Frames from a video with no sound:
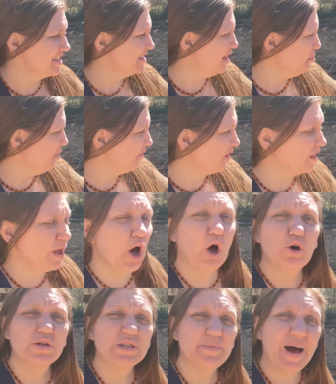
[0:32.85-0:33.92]
some of the
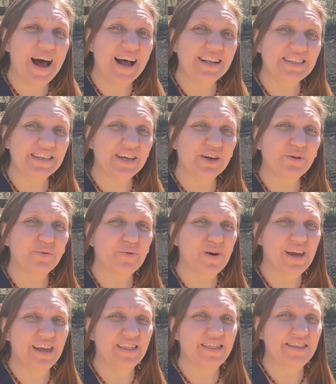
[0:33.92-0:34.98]
low spots
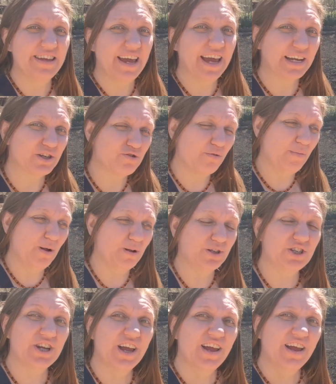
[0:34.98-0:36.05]
with the extra
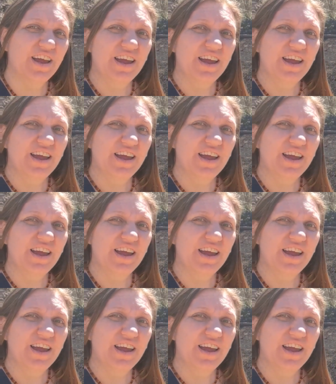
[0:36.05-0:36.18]
mulch